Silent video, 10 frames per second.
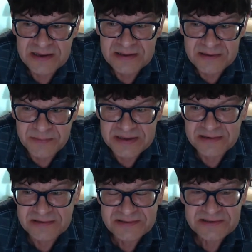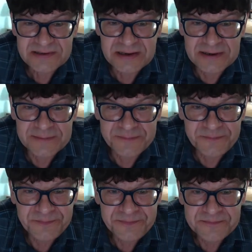the bills. Um,
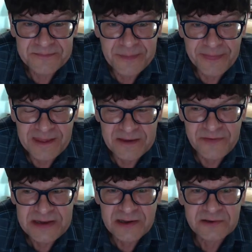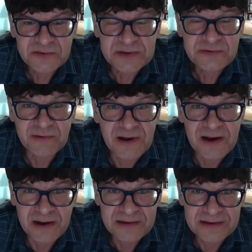if he knows what's
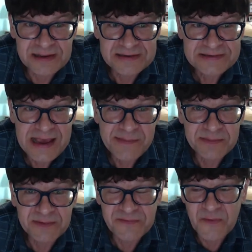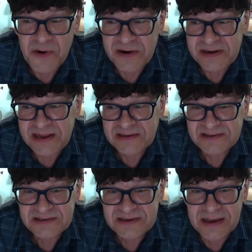wrong and it's happened before and he can
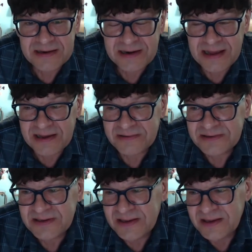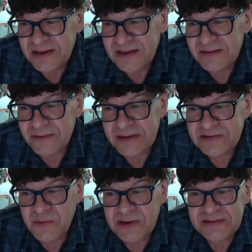just gut it out, well,
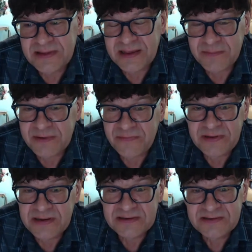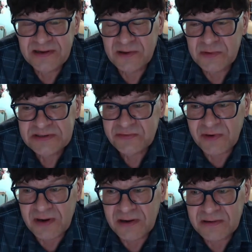that's one thing. But if he doesn't know what's
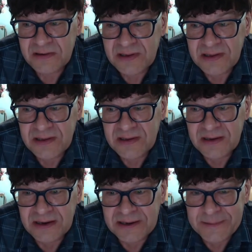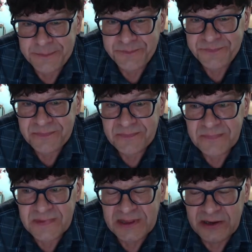wrong, um,
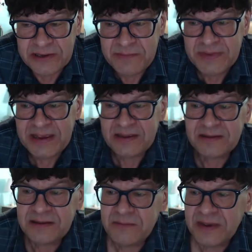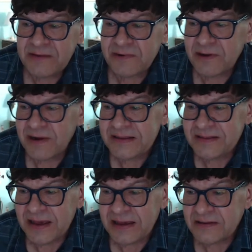you know, he may, he may regret
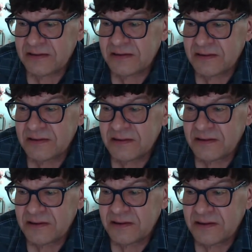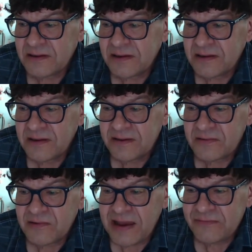that. The
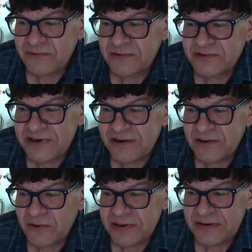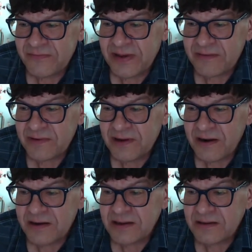draft rules are now going into effect
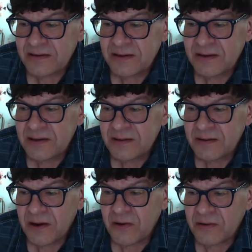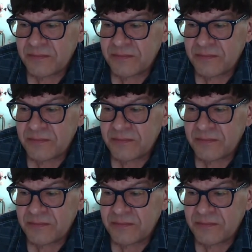regarding, oh,